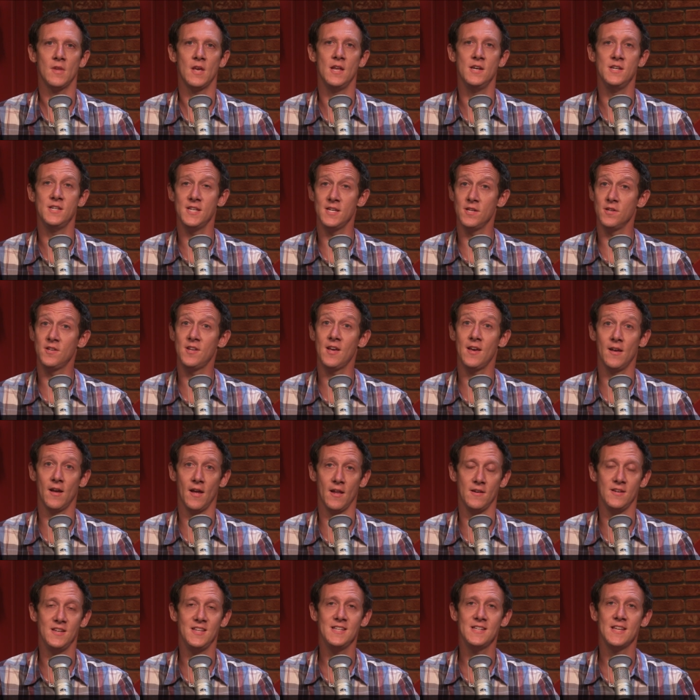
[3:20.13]
And, de
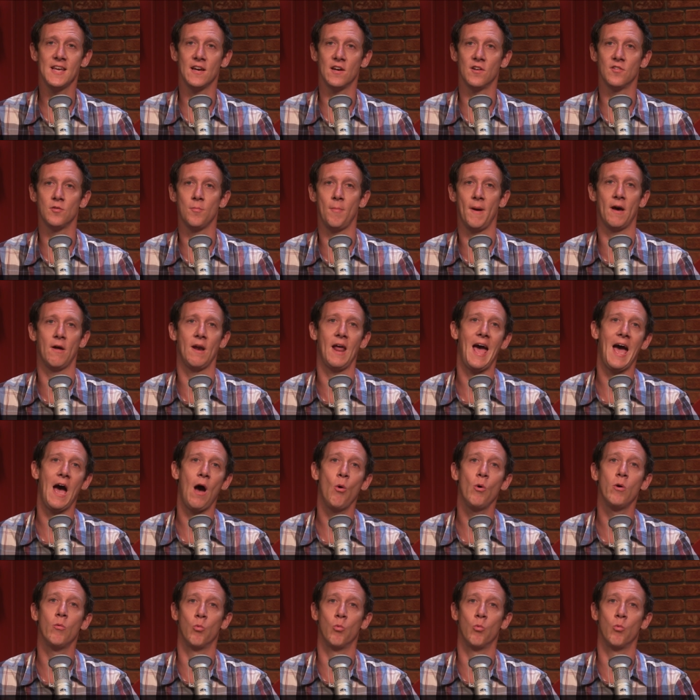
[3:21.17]
and, details about how